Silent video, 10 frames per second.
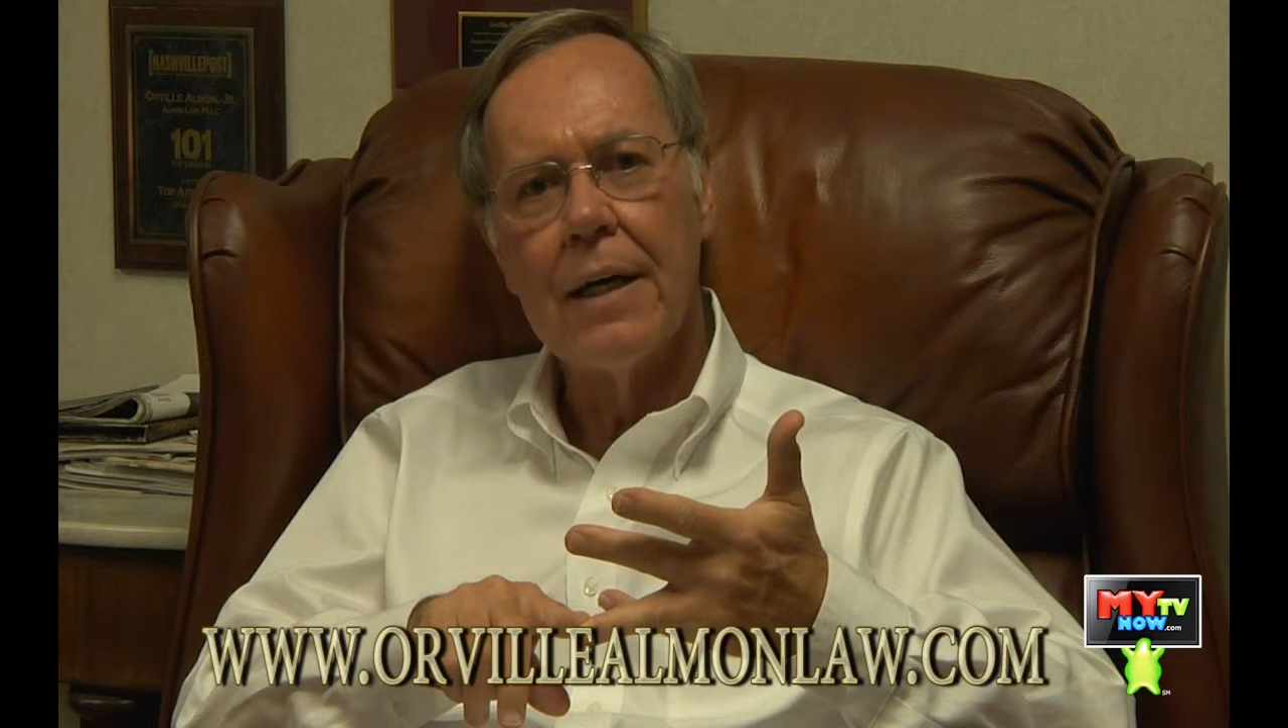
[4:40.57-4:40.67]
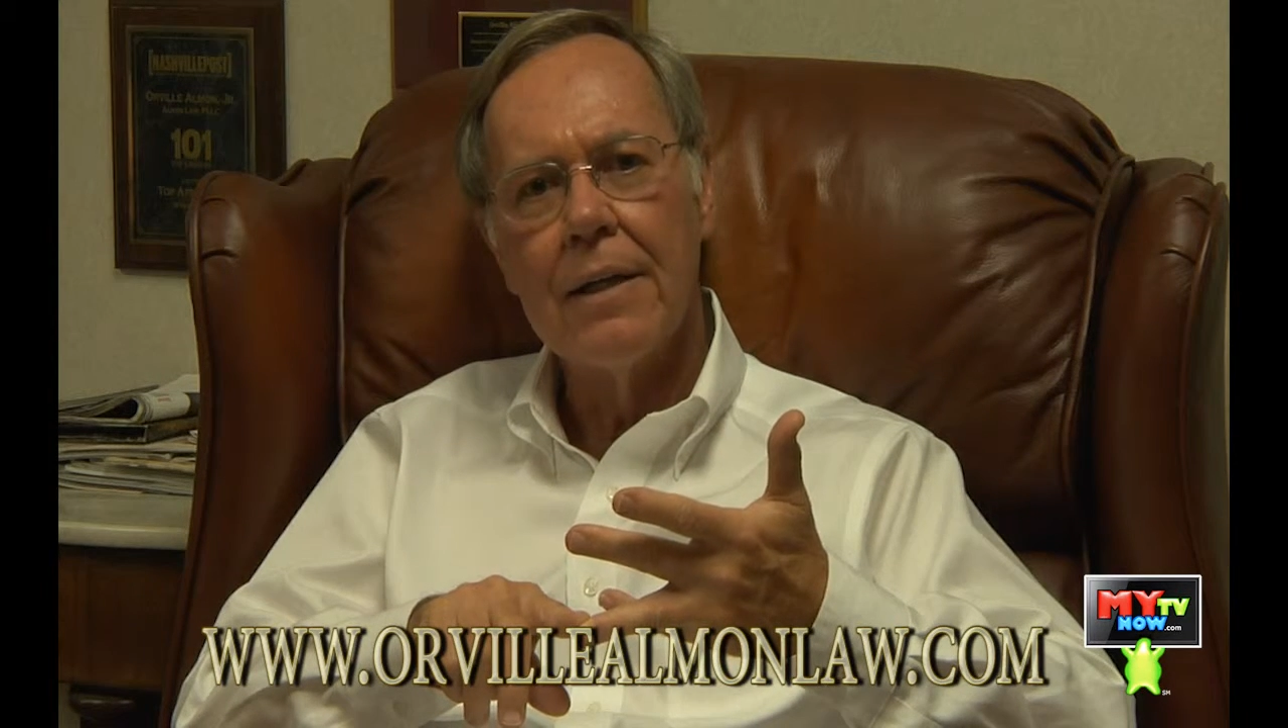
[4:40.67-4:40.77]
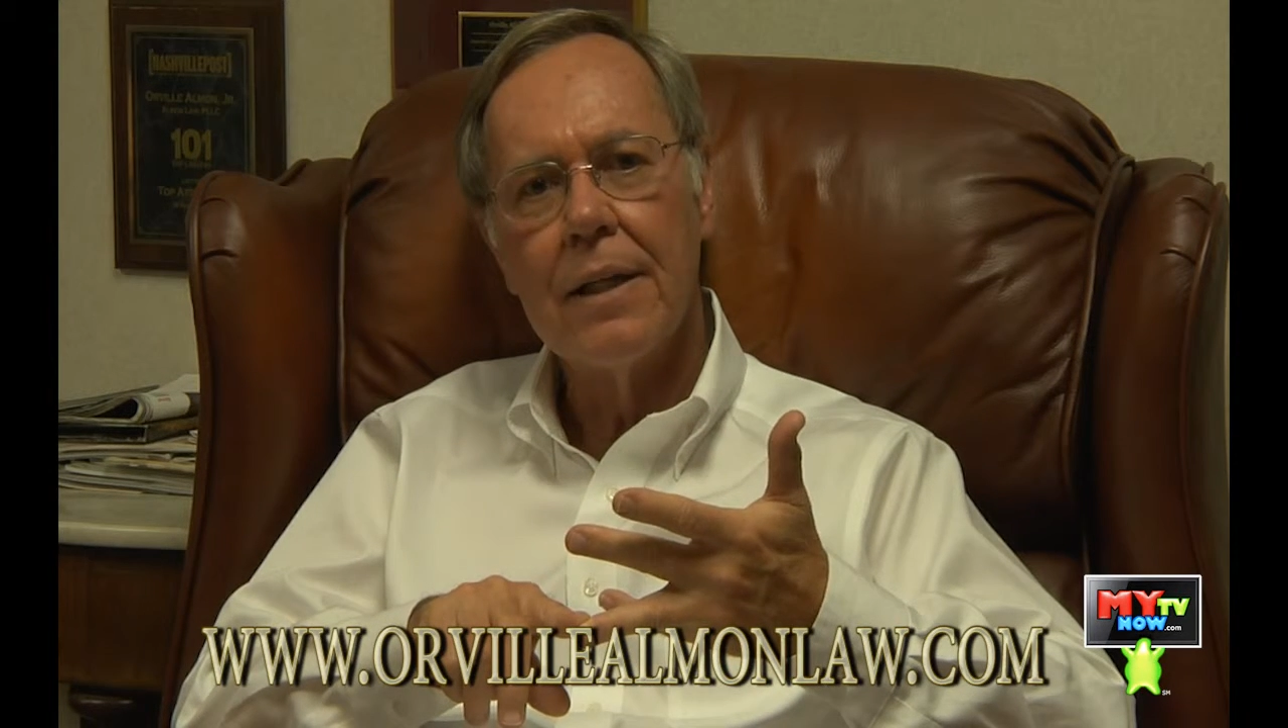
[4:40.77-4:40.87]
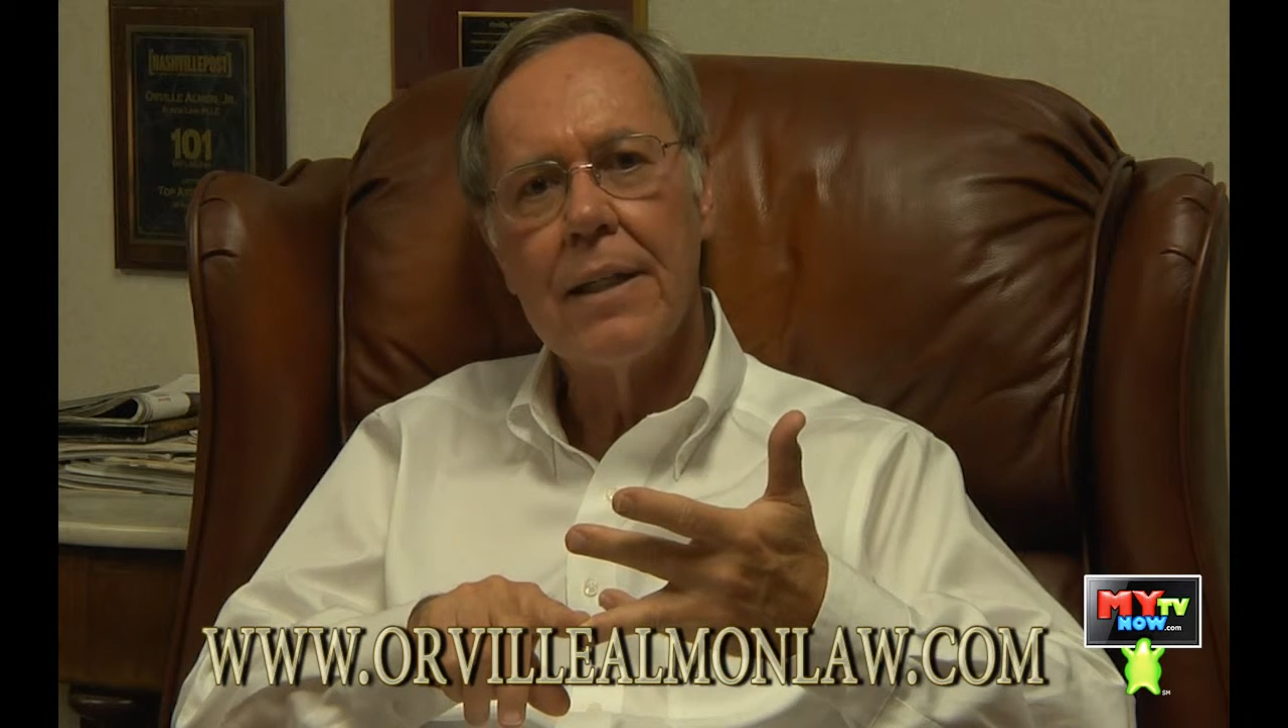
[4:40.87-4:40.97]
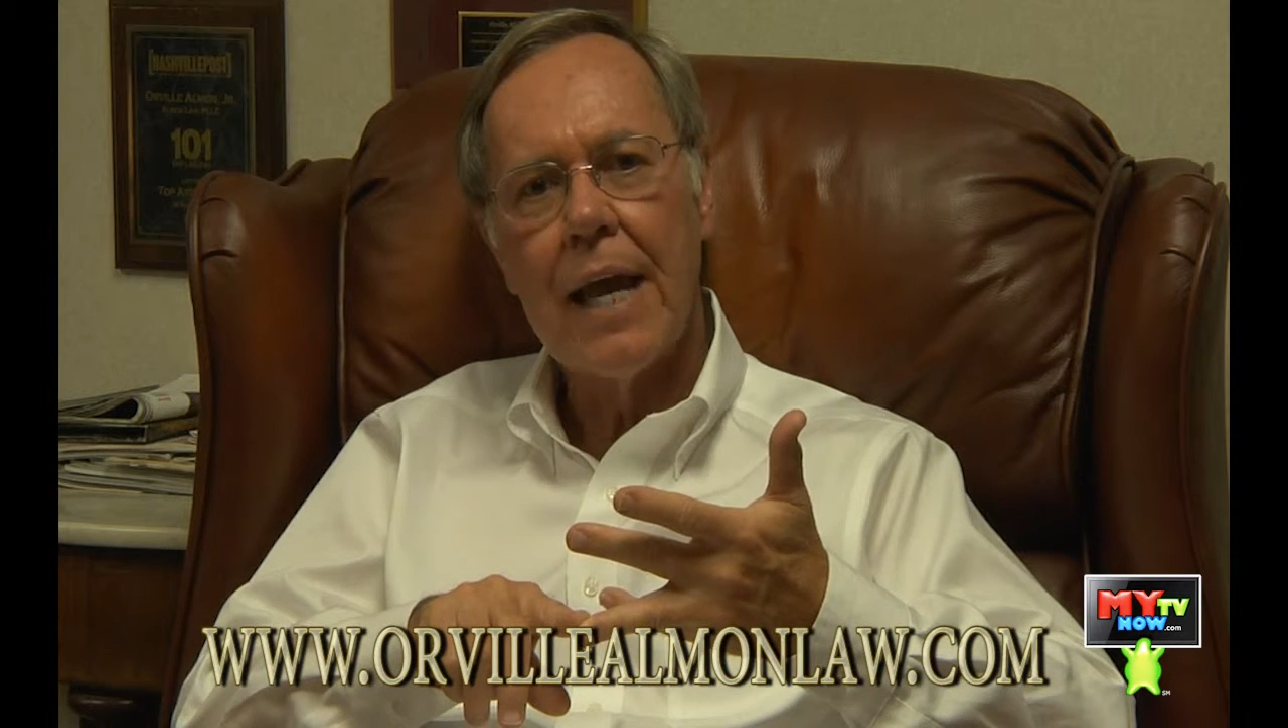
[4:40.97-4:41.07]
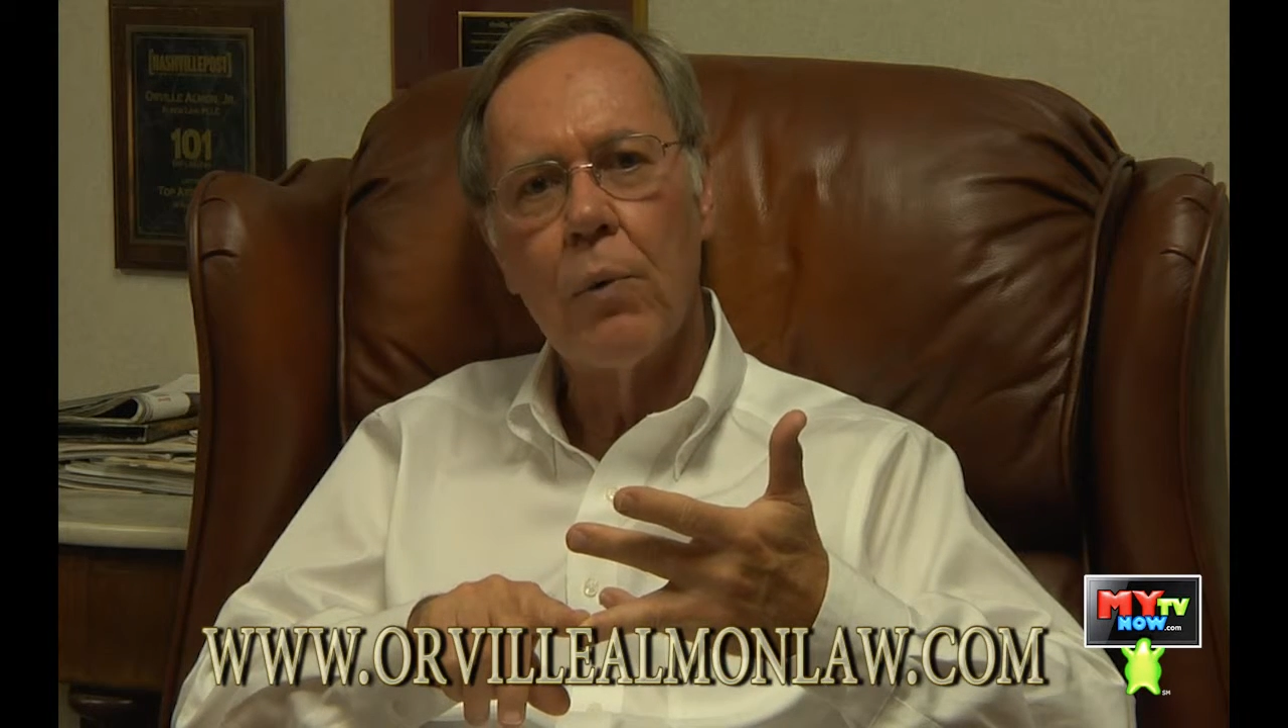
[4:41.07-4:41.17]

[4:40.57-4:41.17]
that they